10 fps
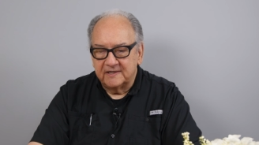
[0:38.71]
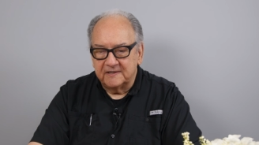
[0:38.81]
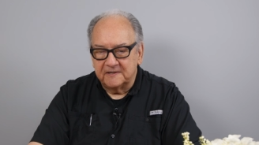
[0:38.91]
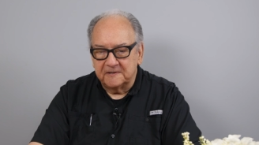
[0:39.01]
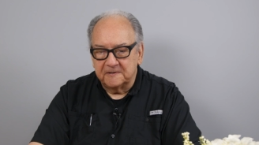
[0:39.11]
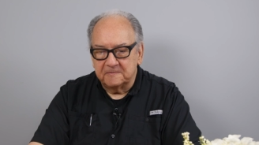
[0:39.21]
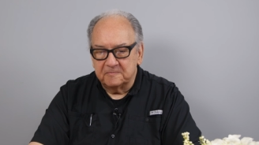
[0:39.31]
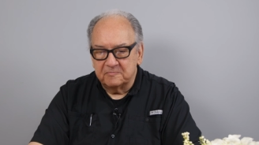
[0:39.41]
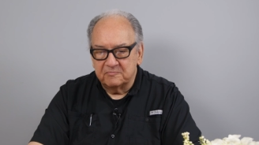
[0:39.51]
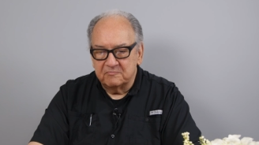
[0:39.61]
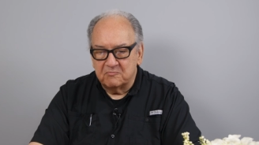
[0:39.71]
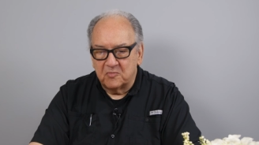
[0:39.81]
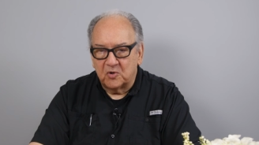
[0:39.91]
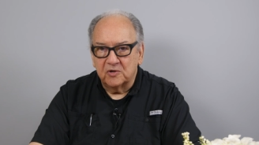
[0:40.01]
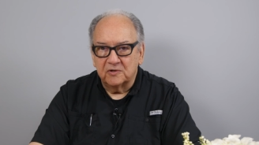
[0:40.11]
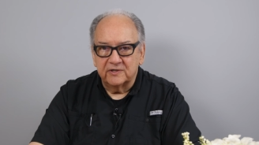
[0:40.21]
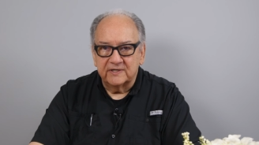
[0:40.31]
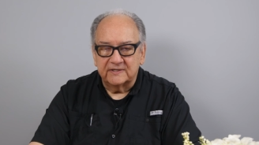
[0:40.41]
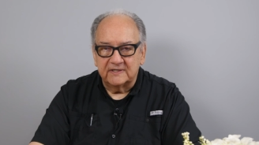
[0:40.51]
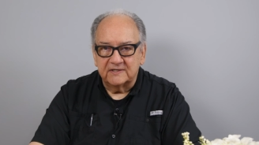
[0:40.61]
uh, moral
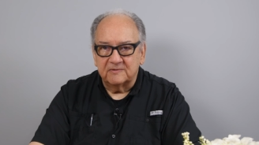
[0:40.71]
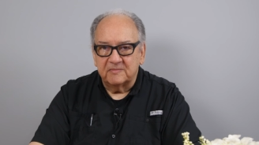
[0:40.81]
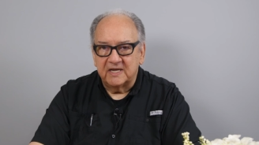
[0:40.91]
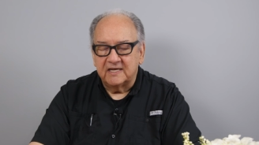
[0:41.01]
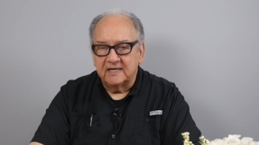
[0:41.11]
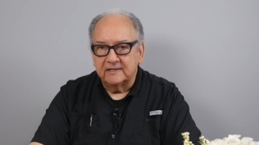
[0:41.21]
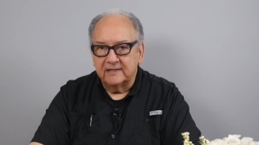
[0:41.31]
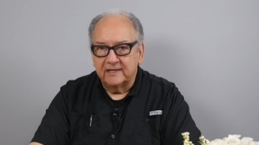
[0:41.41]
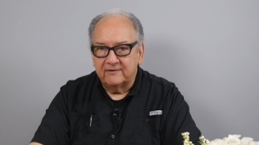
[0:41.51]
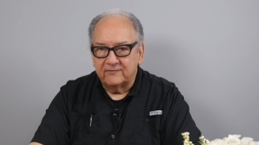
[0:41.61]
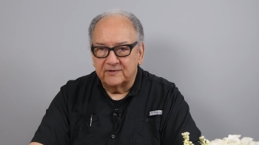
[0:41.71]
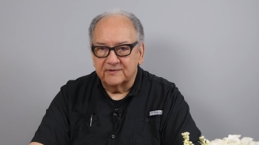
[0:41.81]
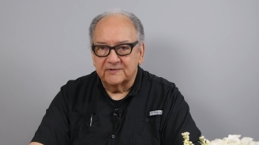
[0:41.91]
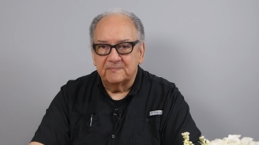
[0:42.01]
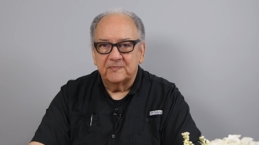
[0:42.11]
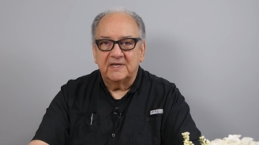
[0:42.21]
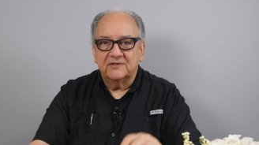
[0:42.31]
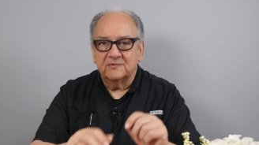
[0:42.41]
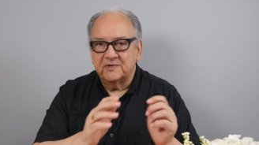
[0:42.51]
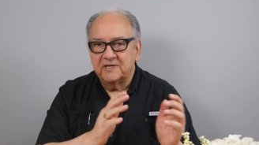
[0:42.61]
decision-making levels
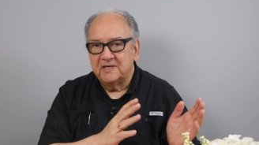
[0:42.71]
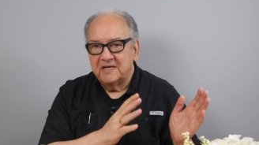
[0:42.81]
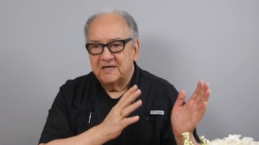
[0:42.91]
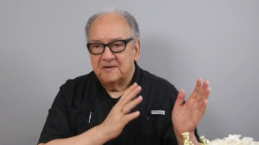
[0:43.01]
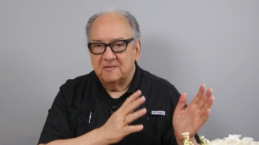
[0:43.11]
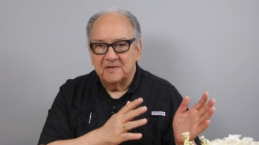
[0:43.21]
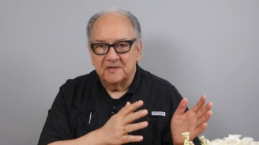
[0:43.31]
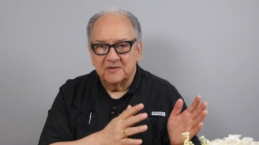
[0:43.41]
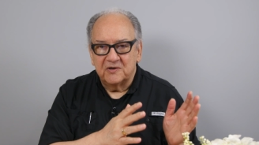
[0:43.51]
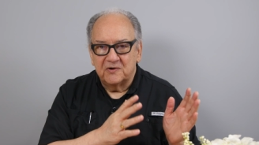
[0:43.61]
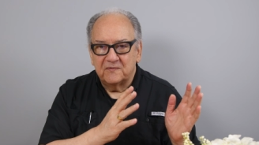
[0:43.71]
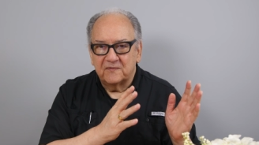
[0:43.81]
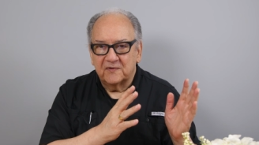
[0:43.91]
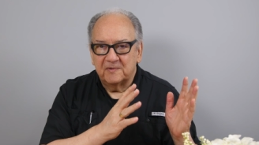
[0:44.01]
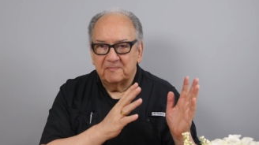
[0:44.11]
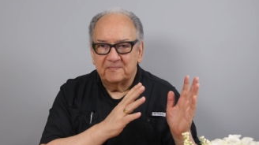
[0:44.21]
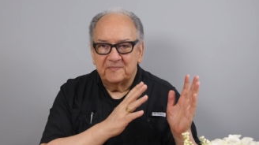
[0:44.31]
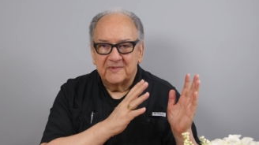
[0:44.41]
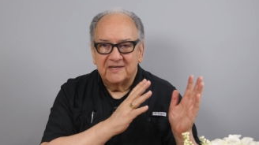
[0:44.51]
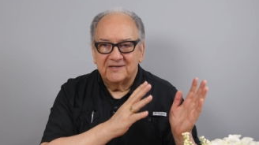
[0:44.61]
as we uh, go from
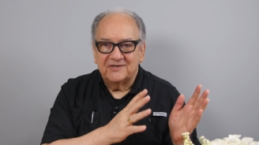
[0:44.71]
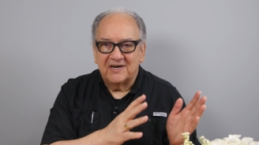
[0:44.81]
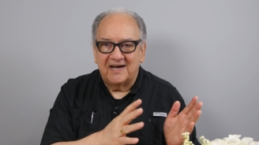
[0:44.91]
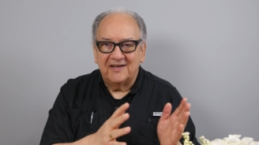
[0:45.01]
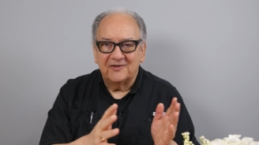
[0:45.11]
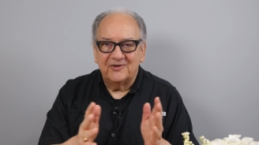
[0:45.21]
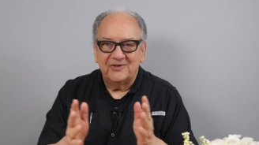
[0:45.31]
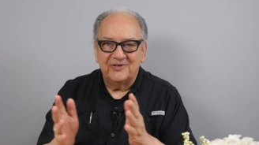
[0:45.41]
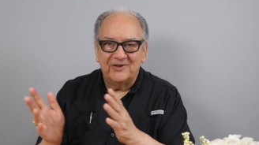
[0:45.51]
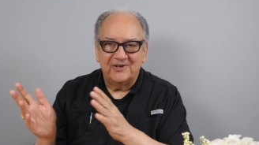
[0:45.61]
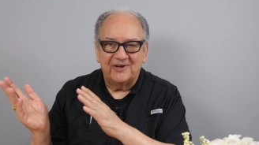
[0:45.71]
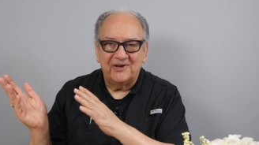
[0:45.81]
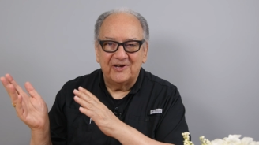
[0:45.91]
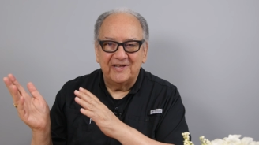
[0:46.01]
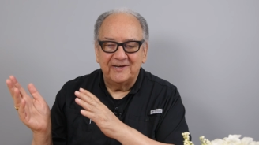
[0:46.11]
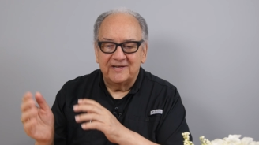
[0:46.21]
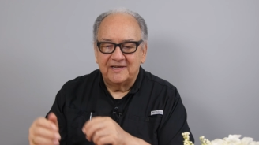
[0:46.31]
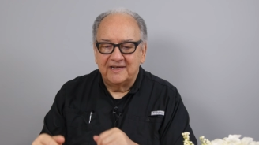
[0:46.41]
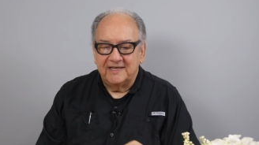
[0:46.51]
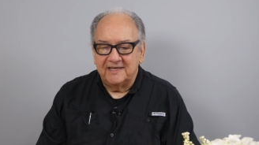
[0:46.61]
childhood on.
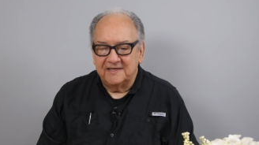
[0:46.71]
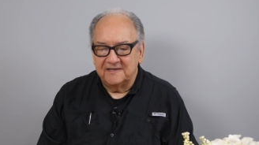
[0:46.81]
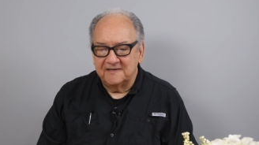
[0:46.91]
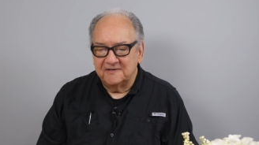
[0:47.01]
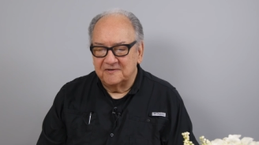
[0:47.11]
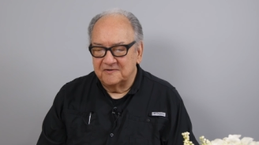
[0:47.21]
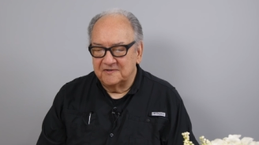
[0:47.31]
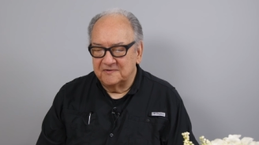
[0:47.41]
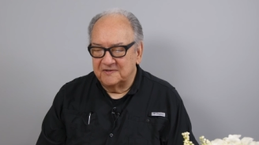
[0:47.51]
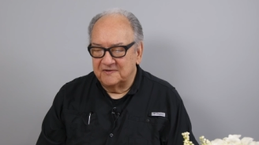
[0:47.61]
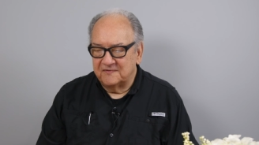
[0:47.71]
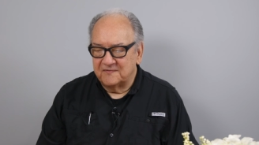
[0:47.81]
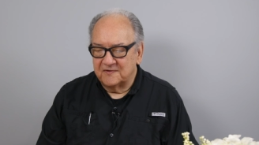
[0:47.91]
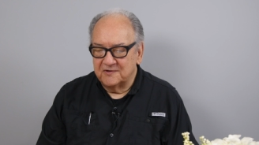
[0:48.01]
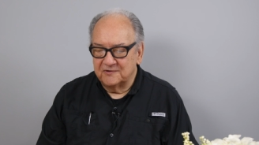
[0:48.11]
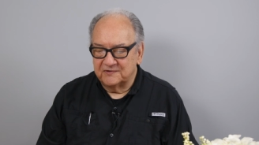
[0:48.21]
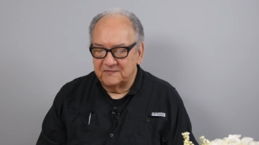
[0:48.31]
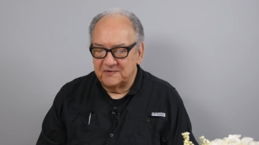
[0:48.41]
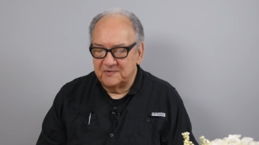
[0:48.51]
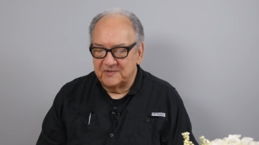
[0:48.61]
And for those
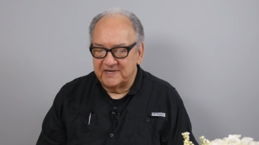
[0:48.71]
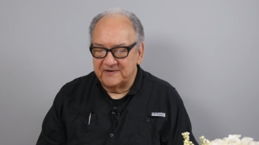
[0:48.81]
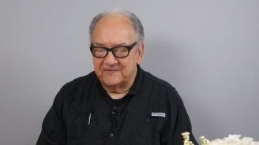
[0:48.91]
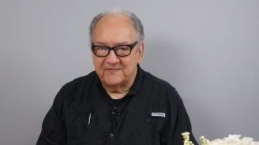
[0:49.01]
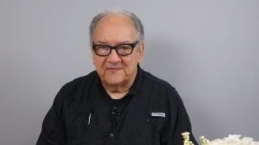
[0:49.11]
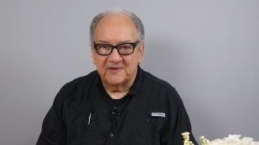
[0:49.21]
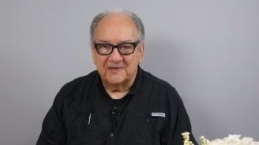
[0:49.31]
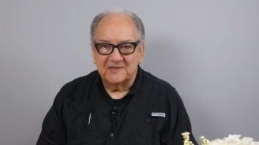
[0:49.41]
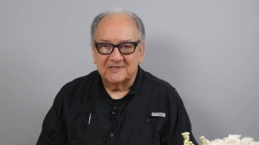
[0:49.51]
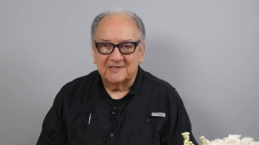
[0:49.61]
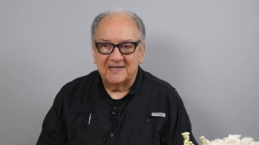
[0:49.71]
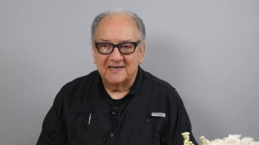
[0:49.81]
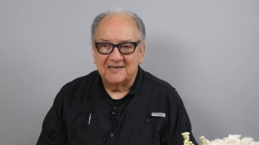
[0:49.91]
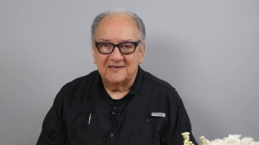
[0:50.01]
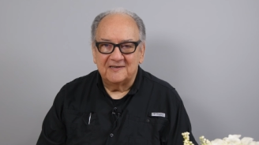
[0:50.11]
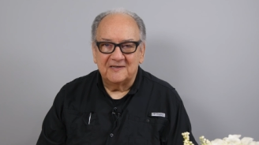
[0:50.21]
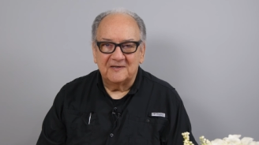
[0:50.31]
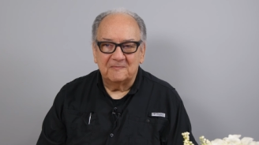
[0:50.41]
of you that have studied